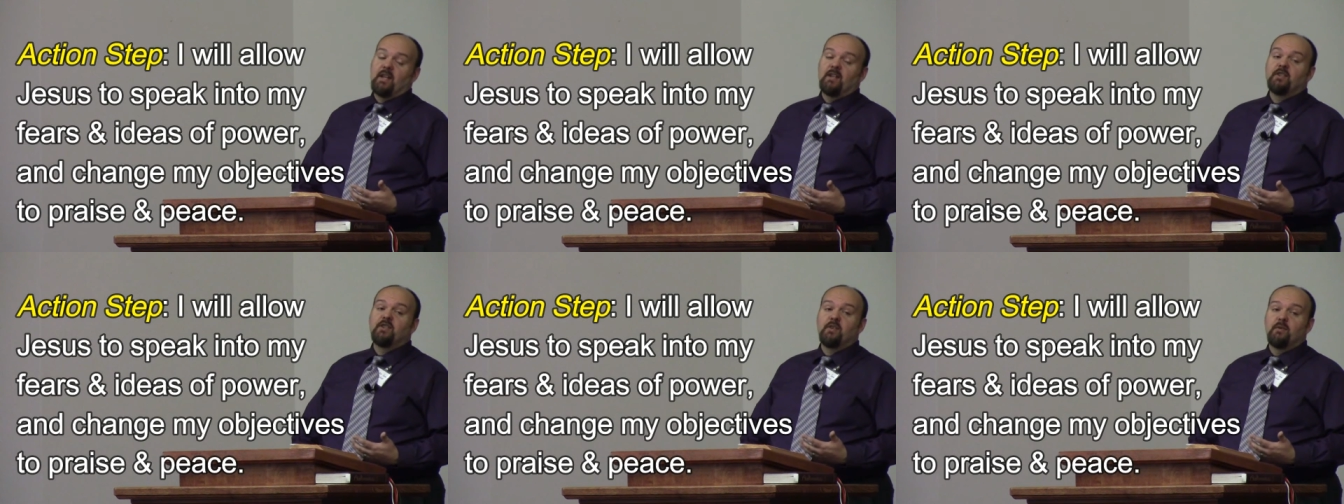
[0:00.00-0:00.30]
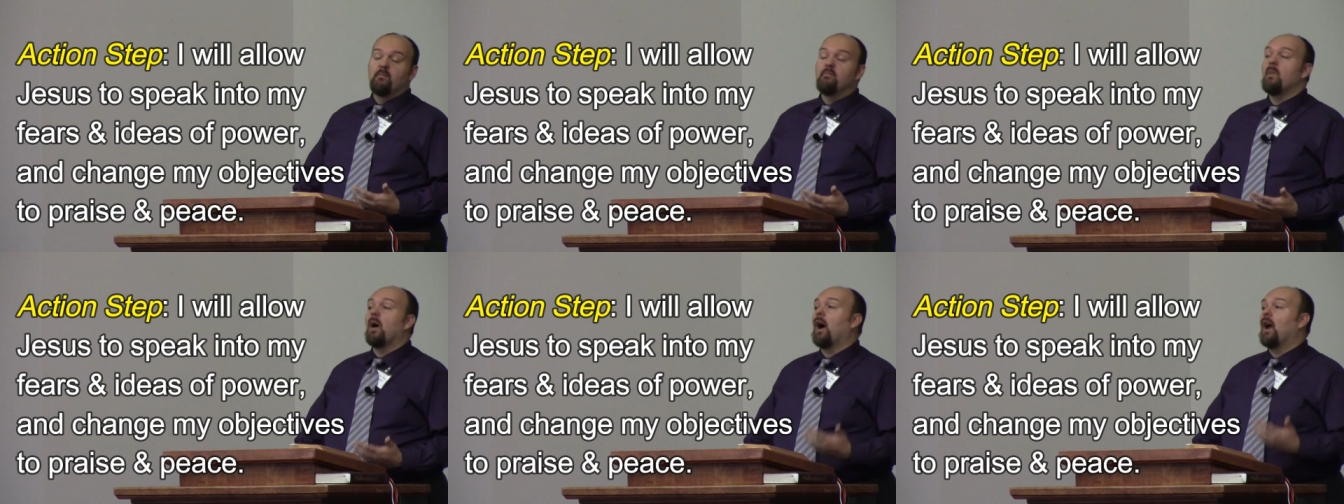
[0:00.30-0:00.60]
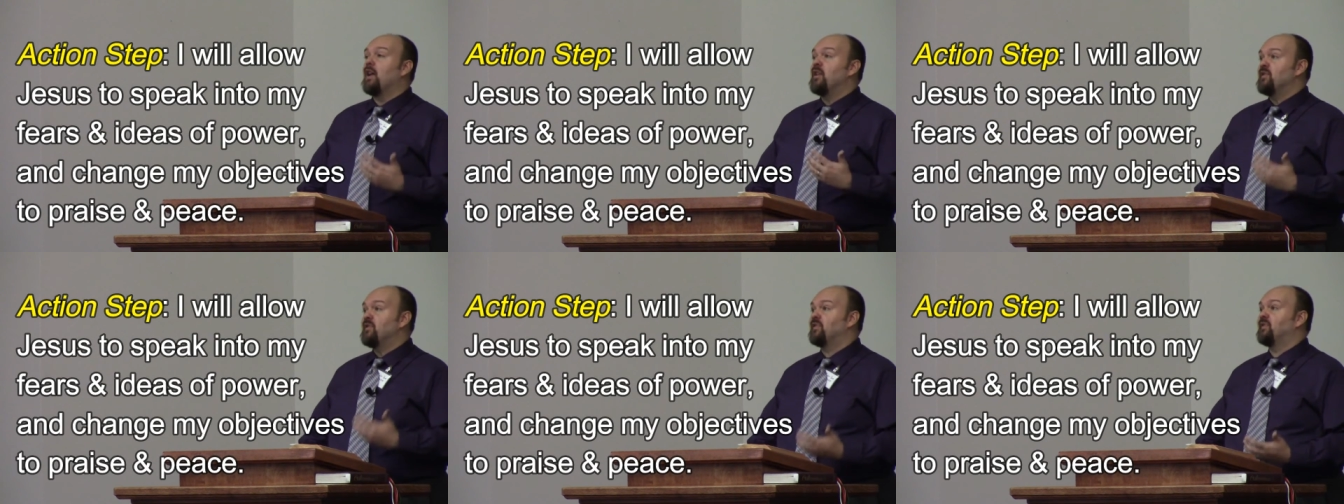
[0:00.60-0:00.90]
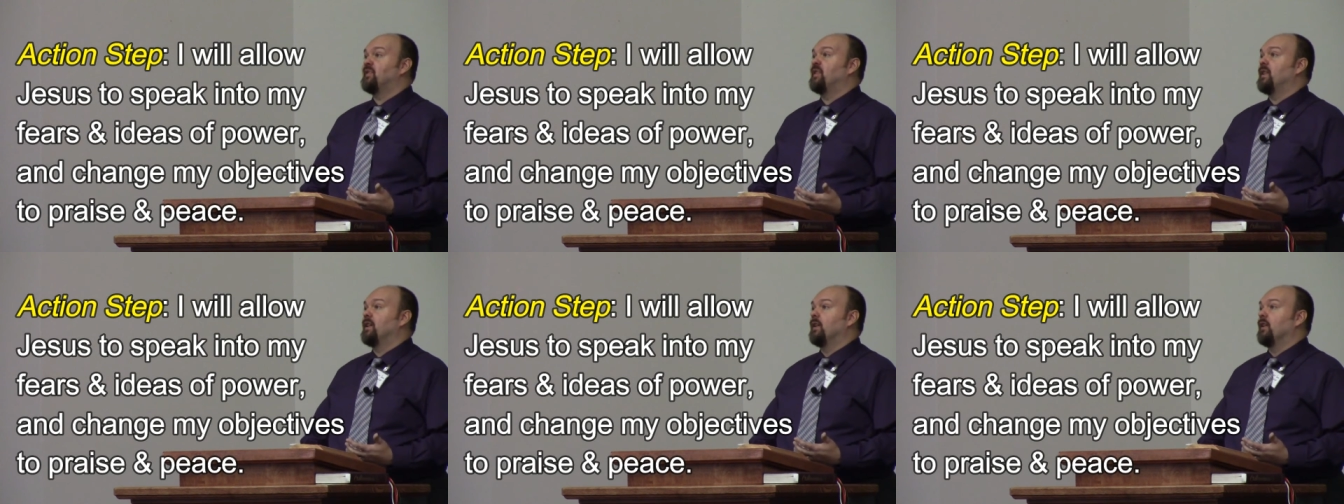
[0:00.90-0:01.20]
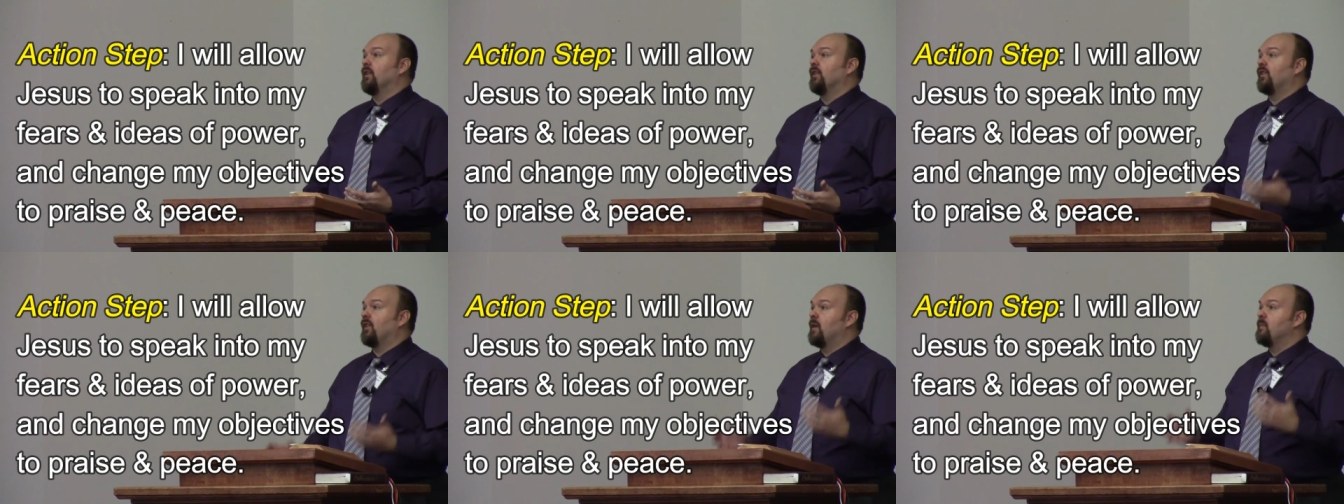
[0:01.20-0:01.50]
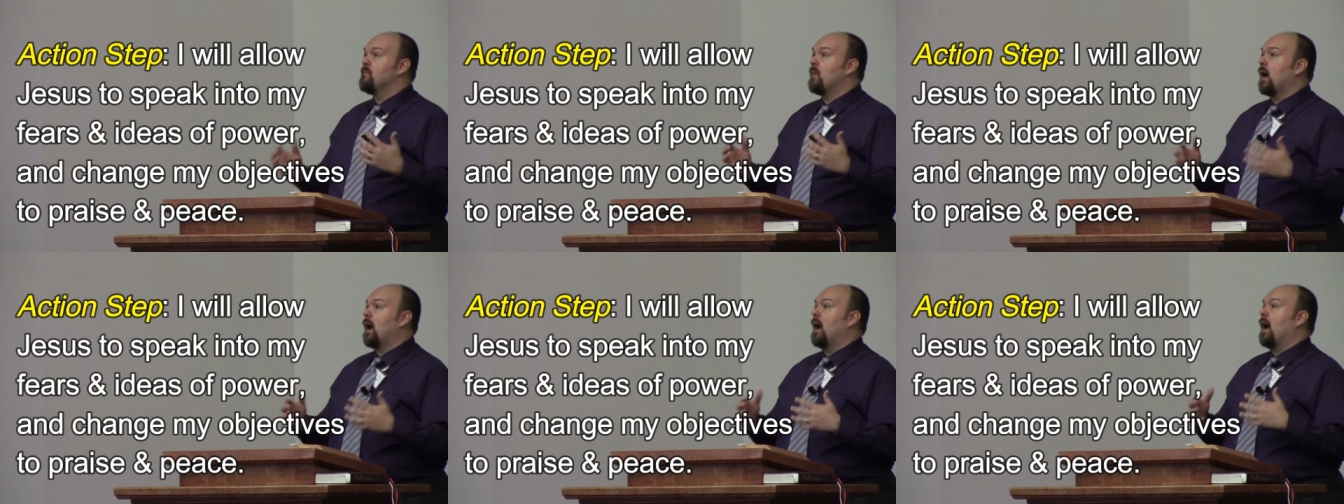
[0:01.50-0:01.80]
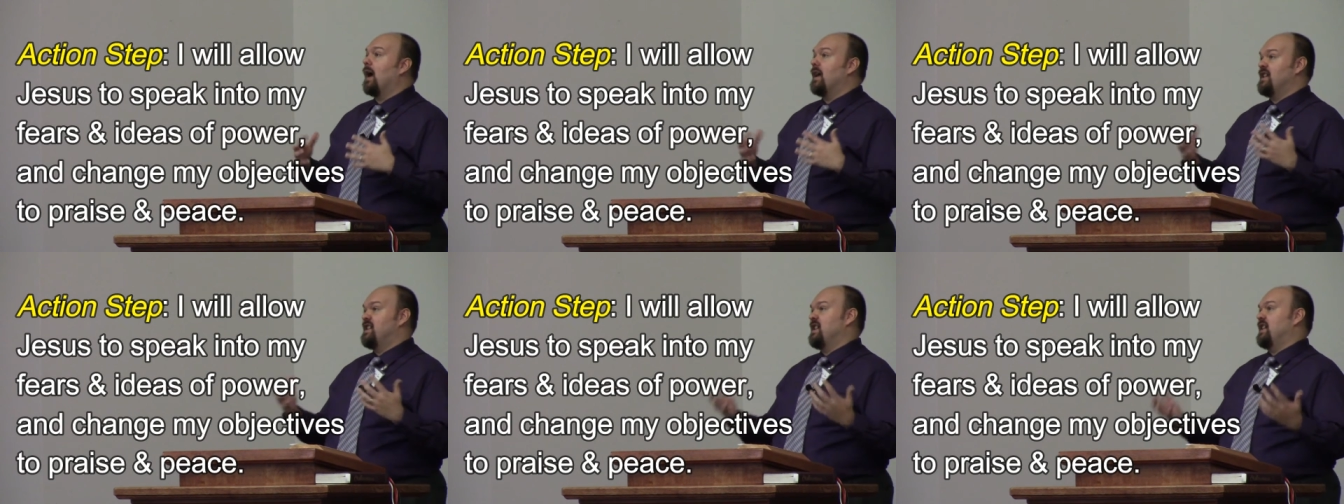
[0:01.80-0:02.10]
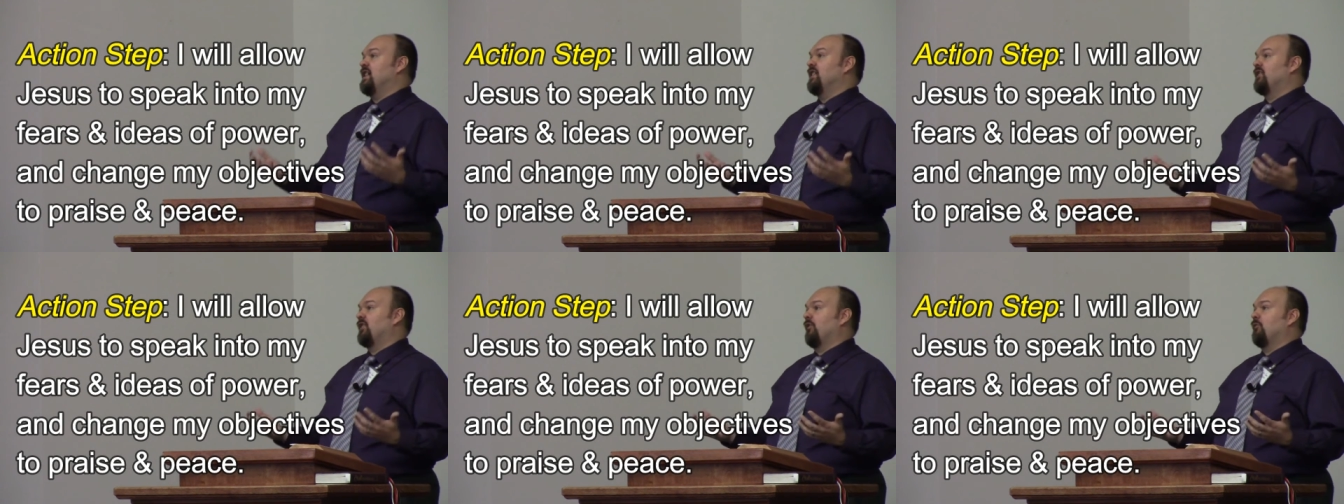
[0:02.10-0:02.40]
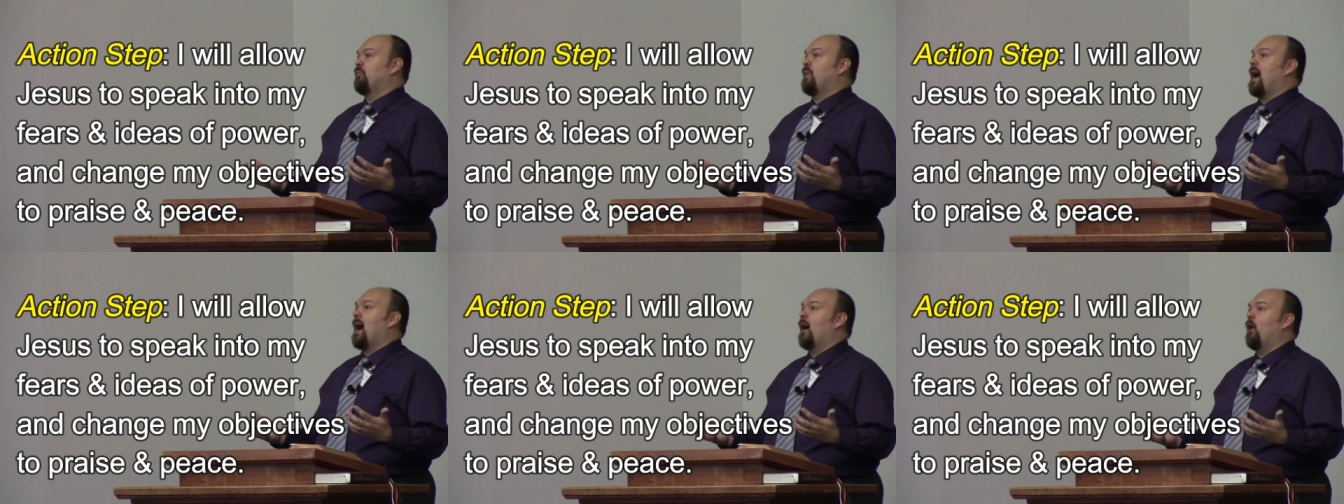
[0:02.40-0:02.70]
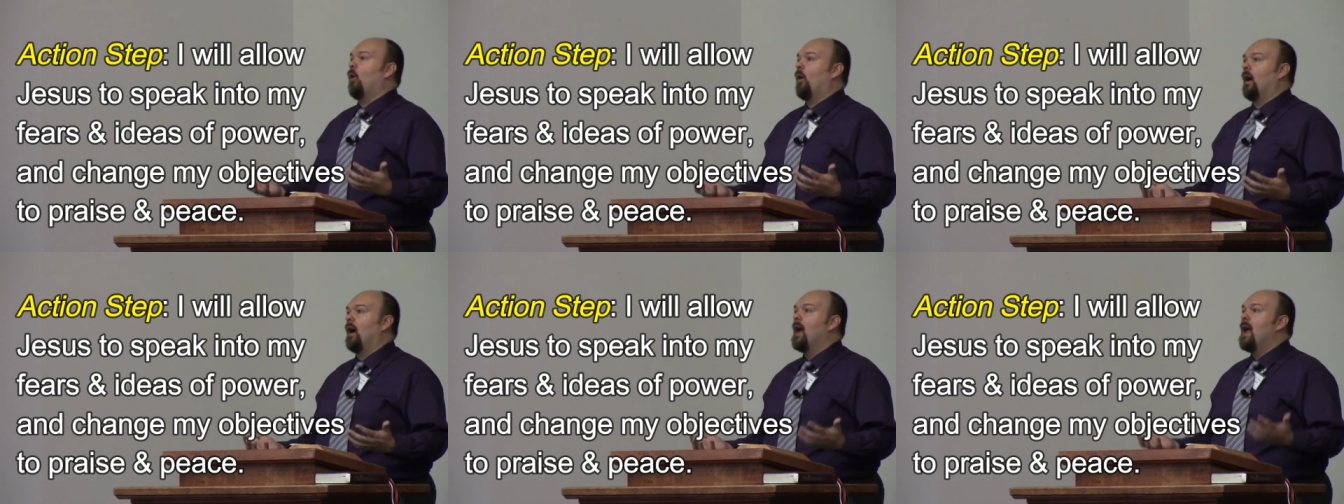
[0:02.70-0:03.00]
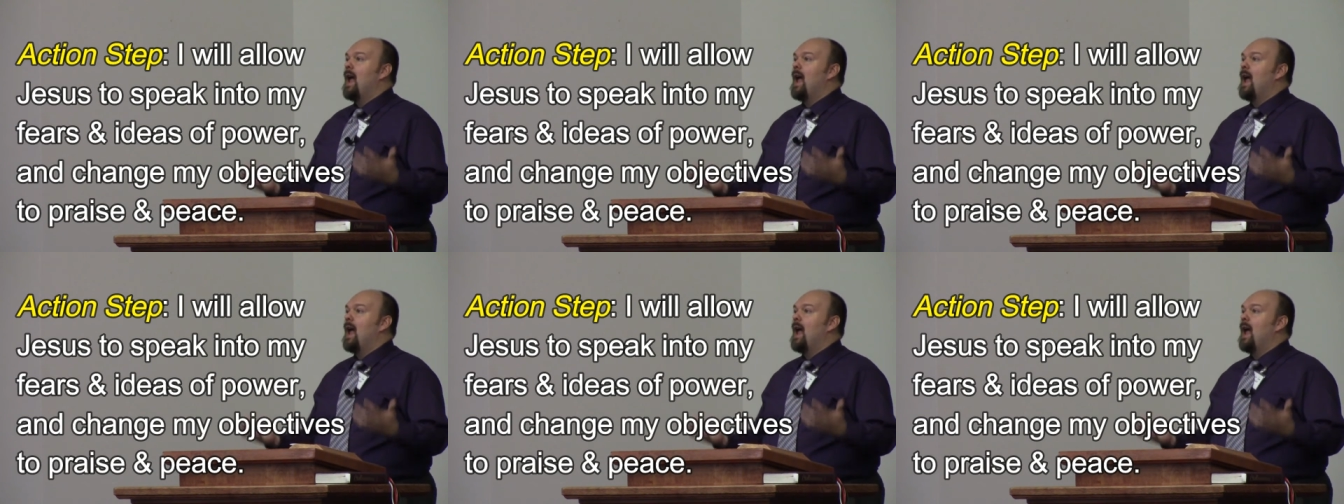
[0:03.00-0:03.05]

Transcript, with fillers: into my fears and my ideas of power